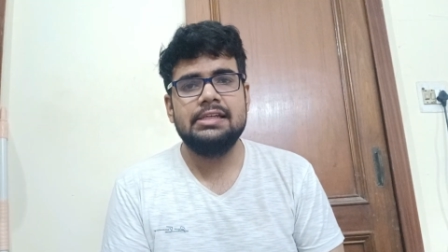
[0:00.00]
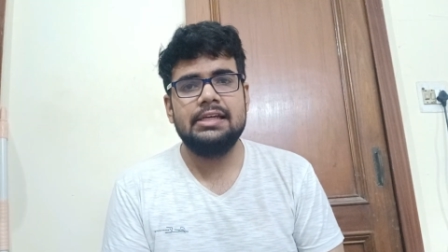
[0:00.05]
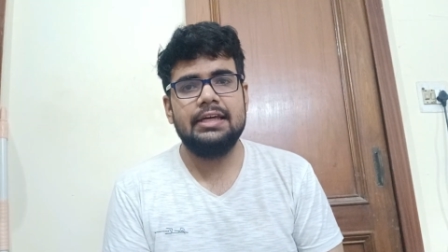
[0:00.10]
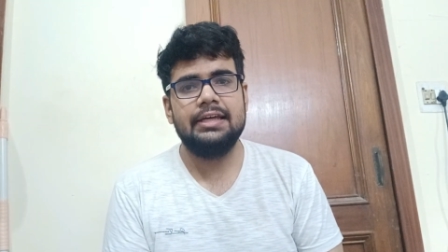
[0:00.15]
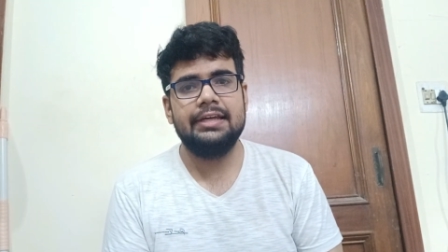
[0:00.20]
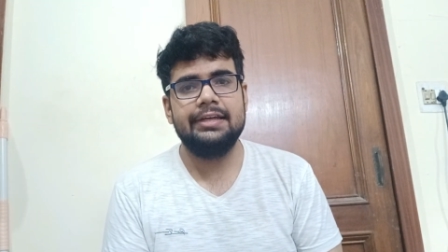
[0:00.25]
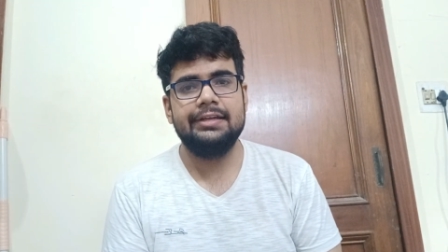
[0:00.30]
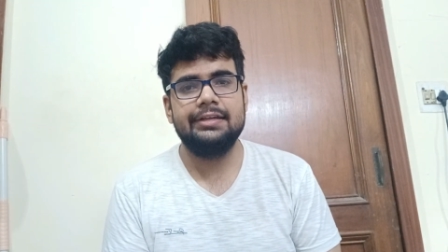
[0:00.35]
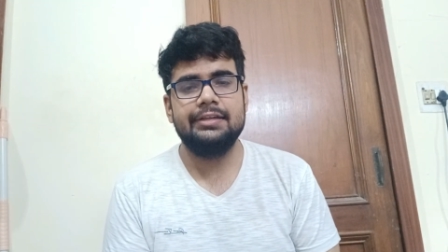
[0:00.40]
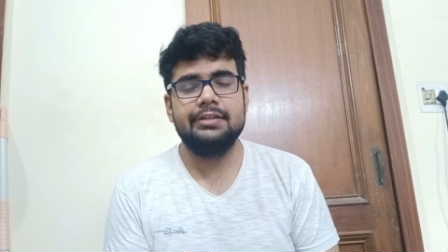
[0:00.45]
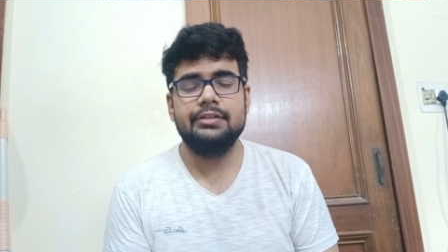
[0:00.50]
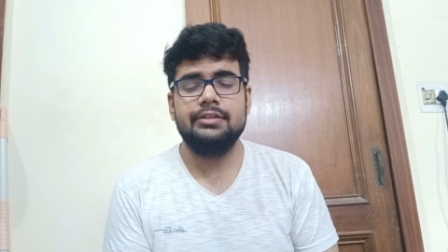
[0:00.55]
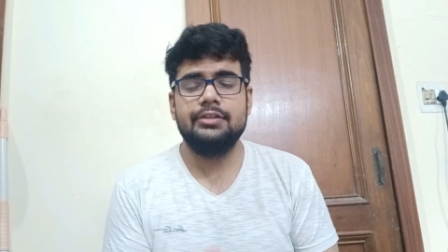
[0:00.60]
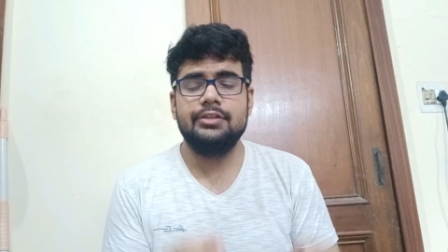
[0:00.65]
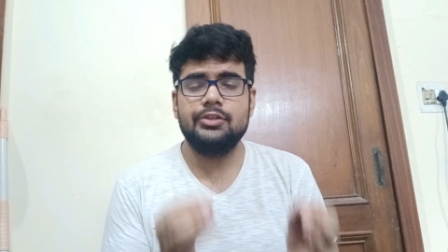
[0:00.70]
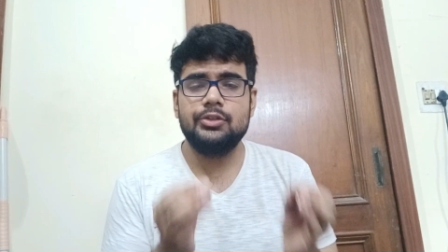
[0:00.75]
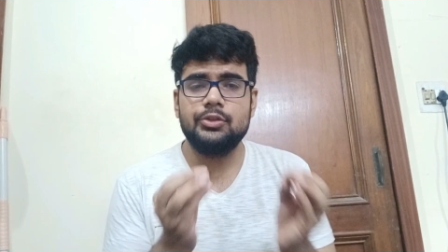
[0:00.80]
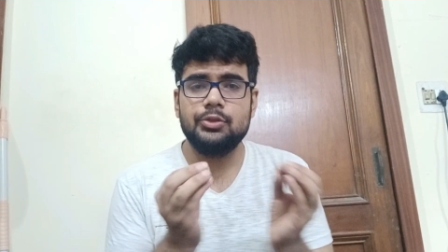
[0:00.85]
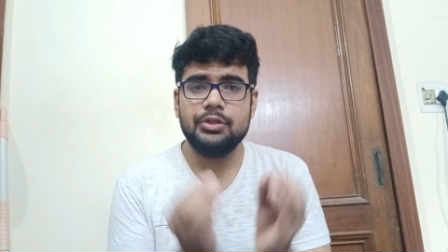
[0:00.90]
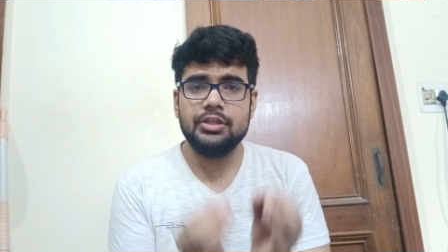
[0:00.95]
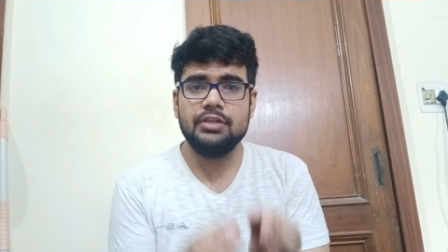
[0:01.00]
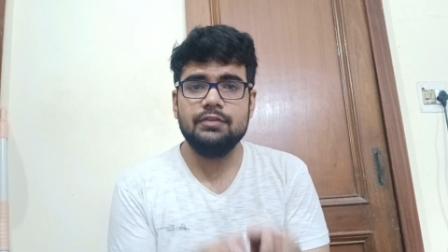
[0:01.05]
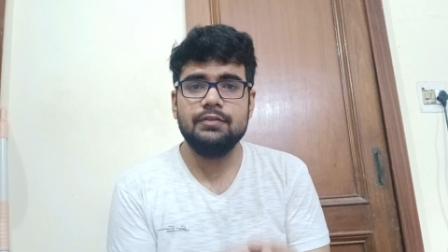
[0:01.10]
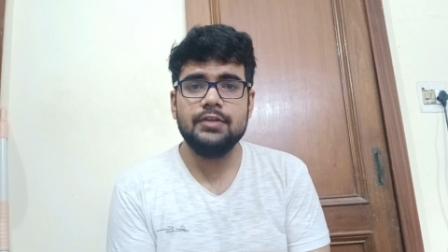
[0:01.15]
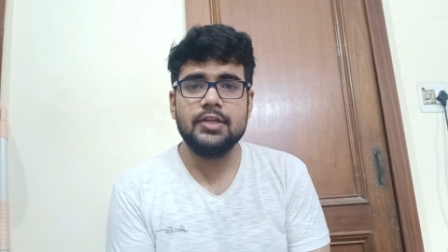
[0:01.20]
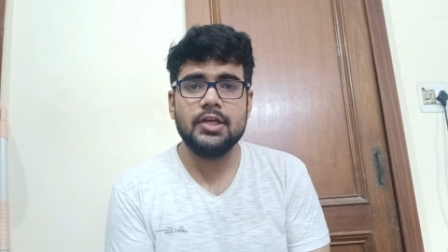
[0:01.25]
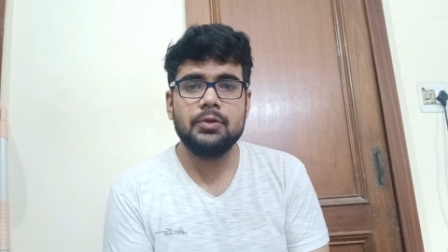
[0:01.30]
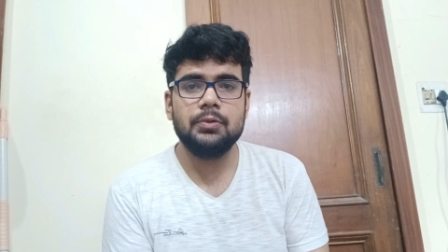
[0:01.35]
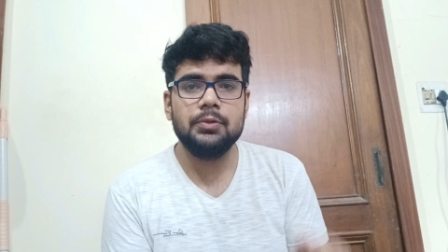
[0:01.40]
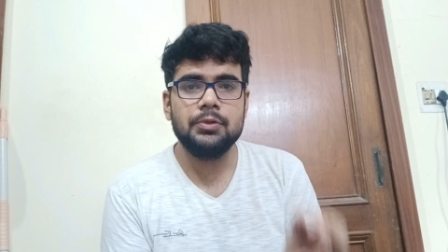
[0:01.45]
and uh, today
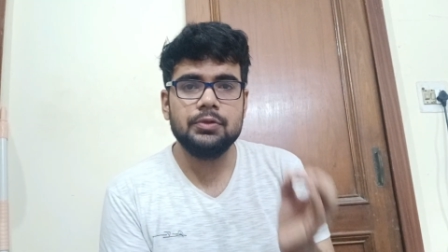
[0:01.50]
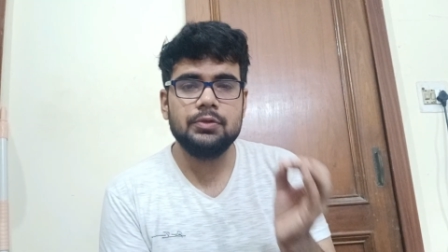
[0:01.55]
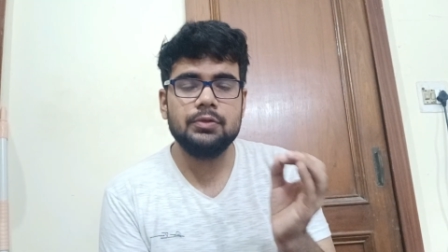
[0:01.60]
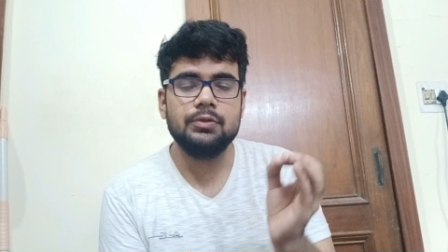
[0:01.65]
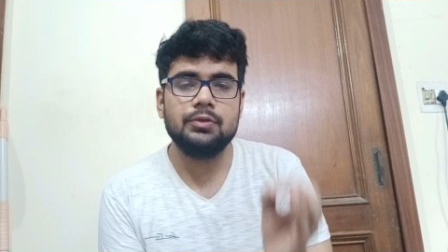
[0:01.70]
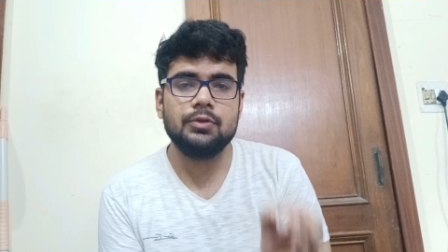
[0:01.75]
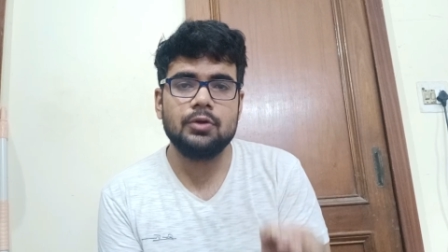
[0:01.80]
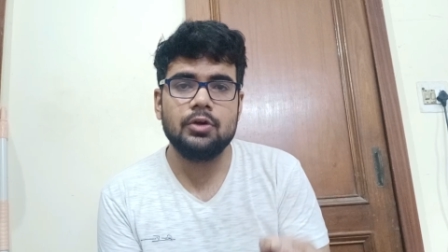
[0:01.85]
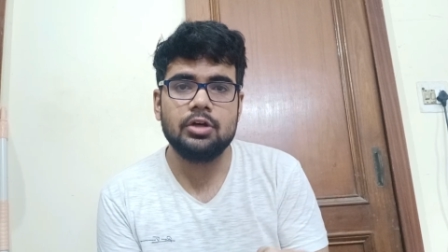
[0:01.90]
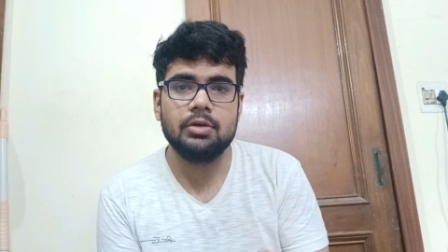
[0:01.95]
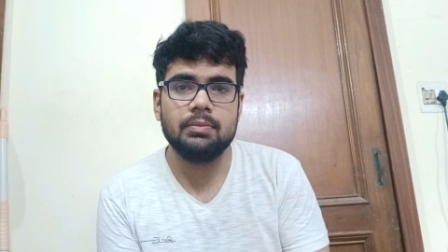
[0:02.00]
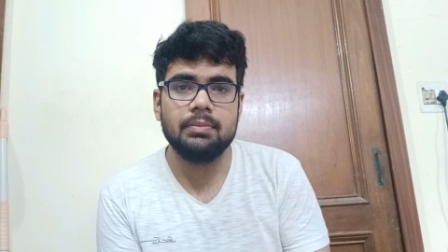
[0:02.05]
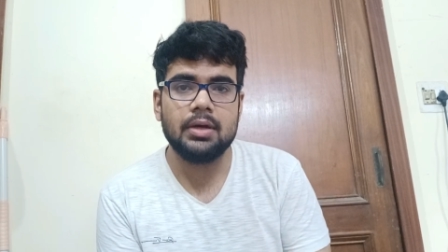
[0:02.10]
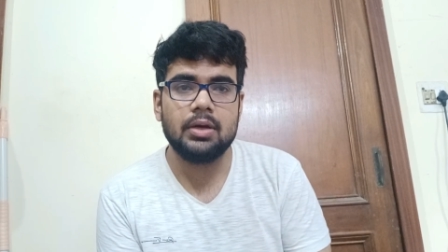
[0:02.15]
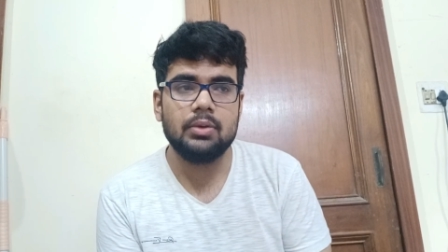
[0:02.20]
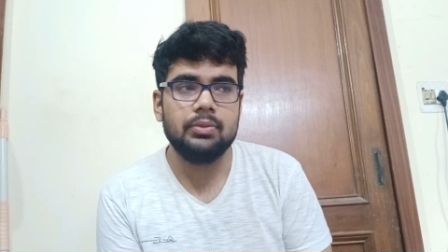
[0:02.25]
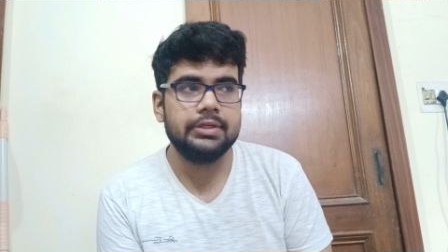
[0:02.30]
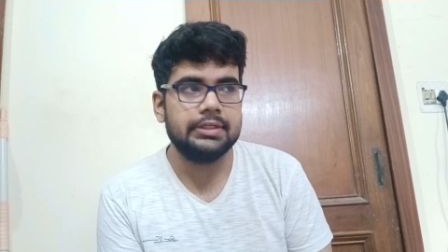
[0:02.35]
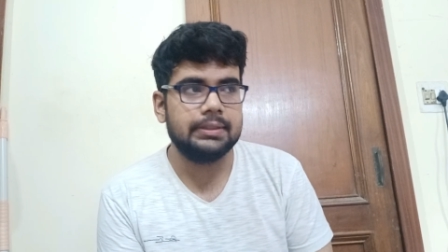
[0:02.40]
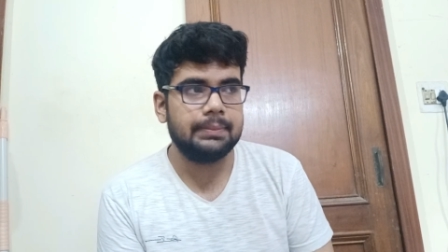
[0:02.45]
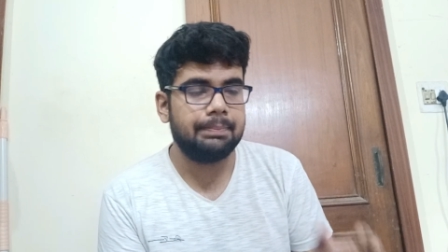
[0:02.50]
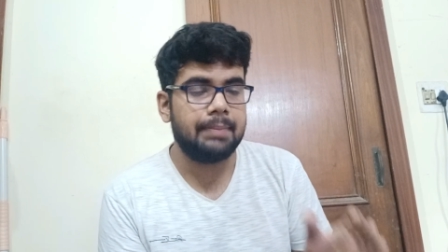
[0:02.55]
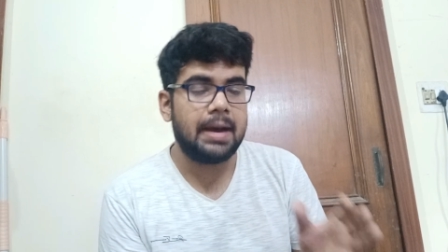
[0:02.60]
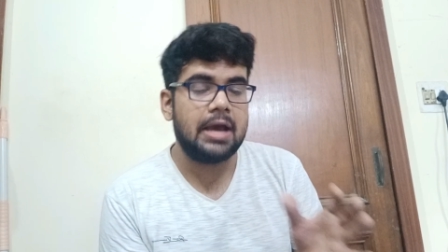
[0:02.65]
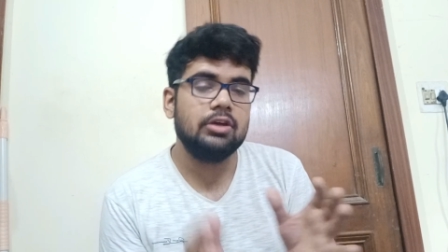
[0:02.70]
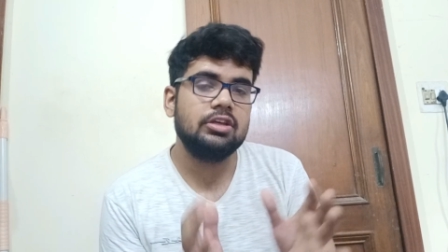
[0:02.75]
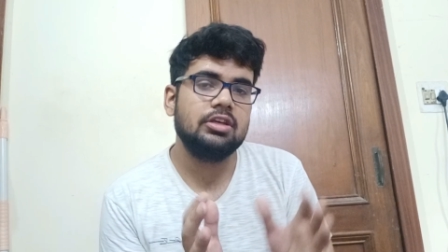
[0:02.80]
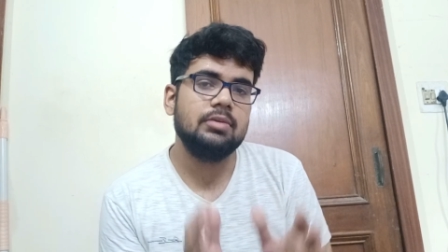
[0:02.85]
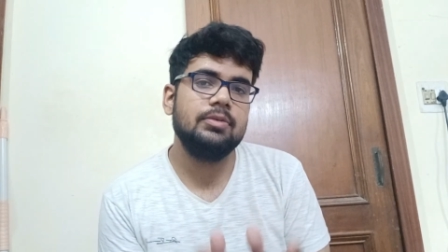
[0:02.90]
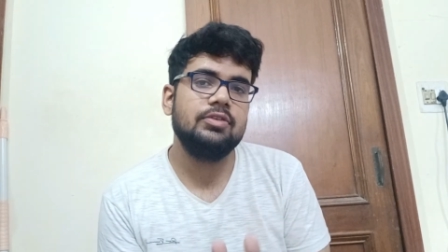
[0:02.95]
we are going to talk about
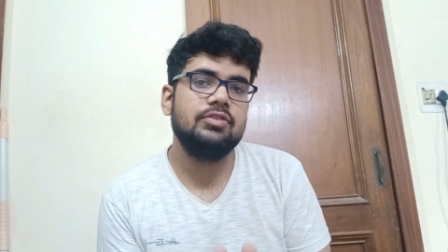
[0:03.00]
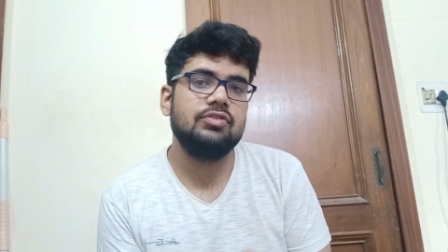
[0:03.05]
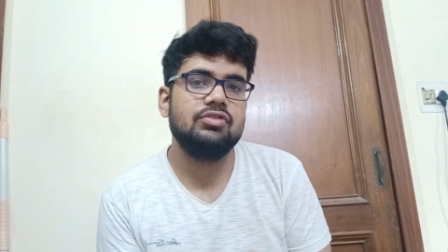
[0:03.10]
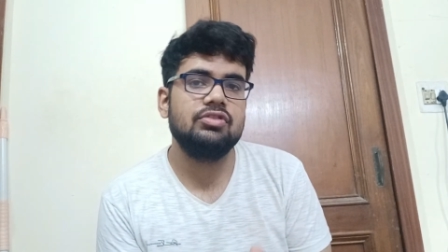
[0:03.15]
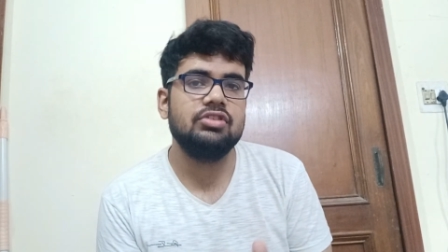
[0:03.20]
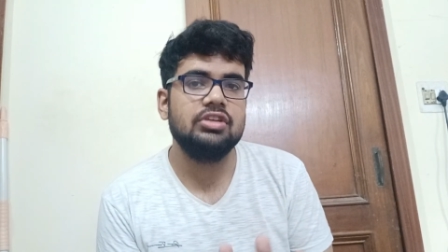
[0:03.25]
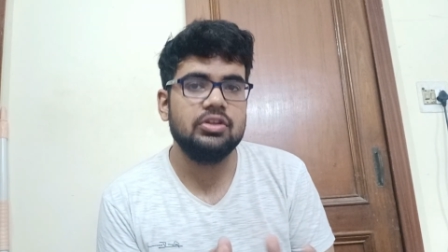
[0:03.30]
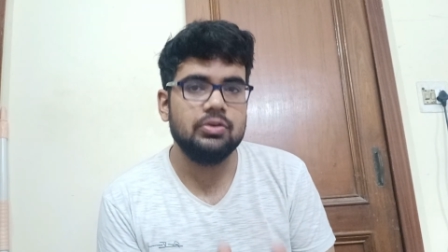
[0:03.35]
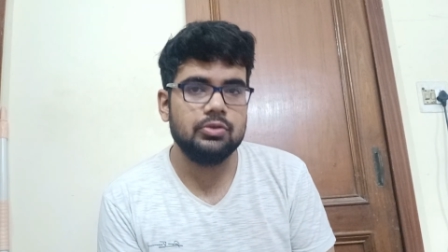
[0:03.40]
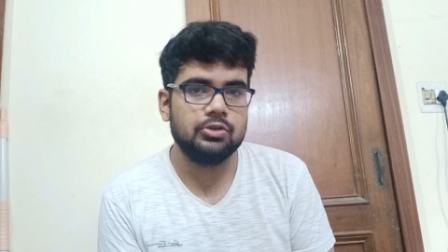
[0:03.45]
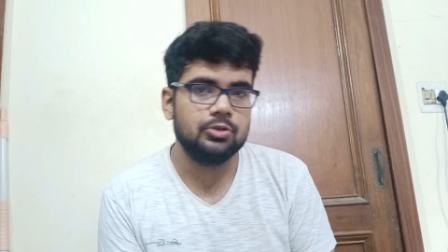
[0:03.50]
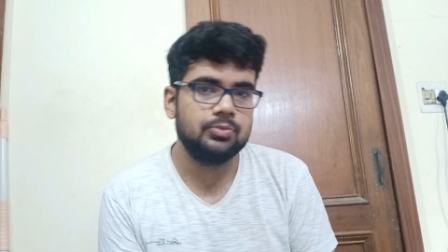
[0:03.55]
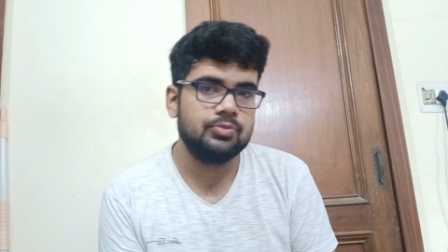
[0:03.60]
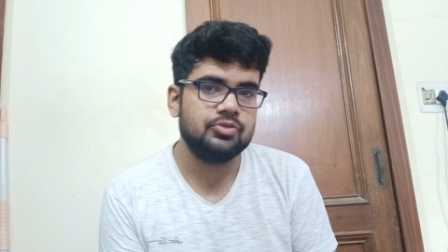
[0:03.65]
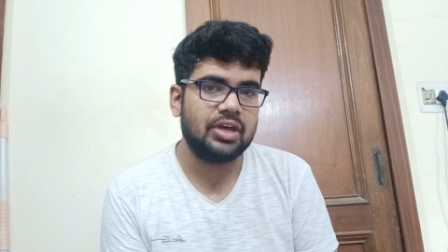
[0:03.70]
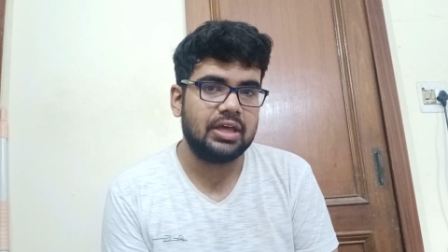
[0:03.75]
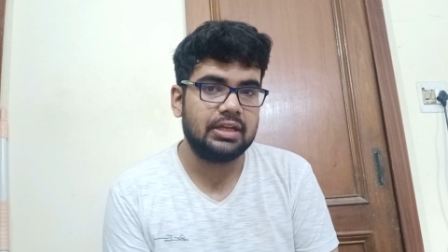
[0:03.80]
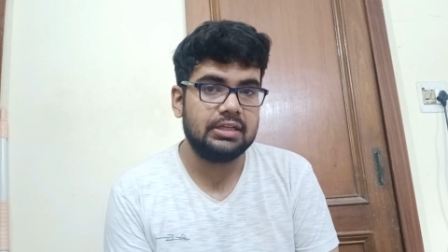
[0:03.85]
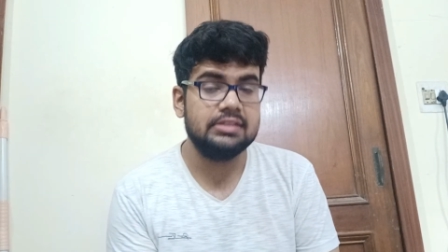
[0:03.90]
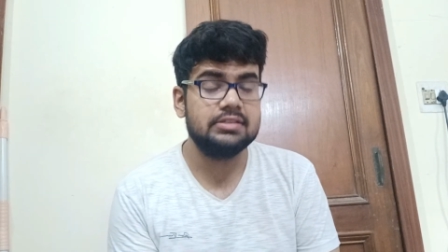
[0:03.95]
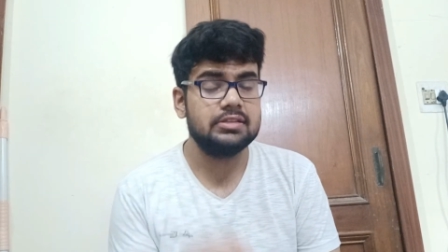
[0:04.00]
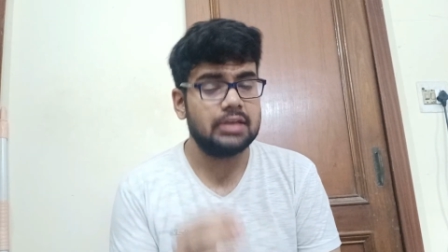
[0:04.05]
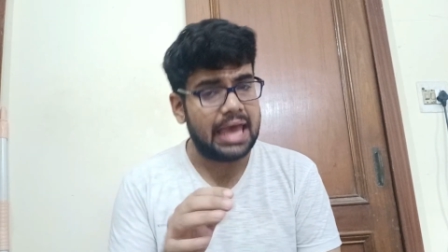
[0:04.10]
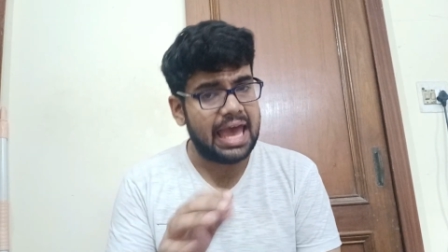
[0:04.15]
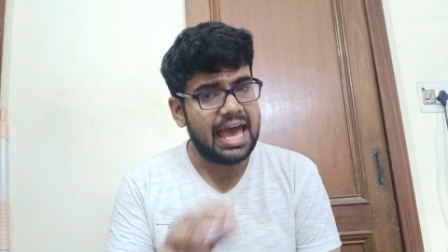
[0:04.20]
biochemistry YouTube channels,